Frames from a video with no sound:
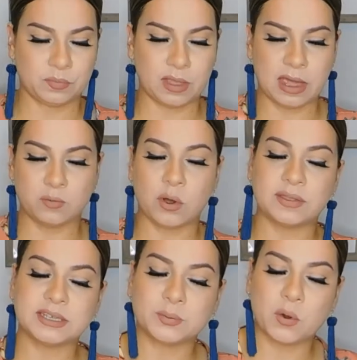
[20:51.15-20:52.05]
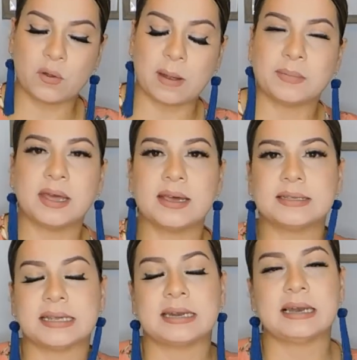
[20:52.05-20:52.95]
And what this program
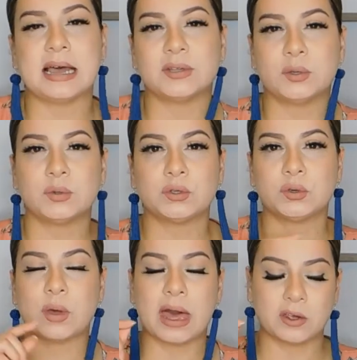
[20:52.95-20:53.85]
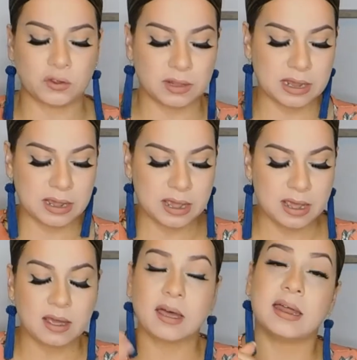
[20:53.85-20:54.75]
does, it allows you to actually
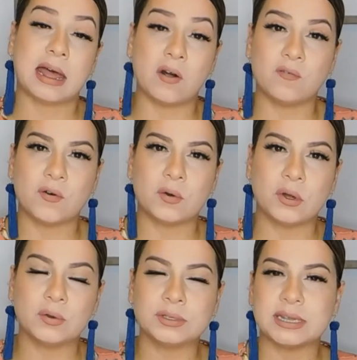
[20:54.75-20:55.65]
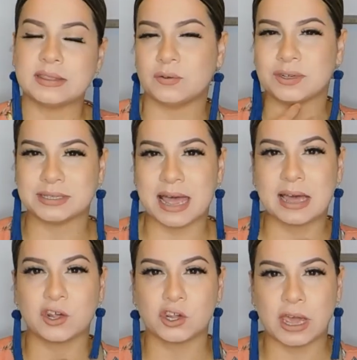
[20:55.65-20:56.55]
cut out photos in their
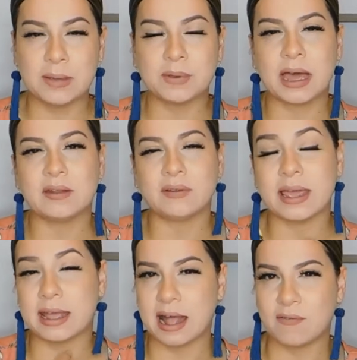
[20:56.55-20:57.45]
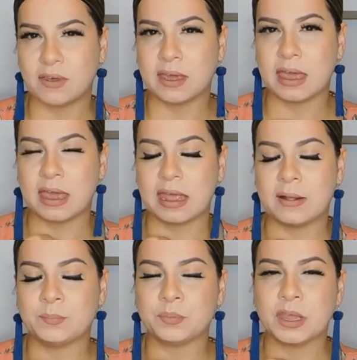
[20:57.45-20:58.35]
exact shape, kind of like having a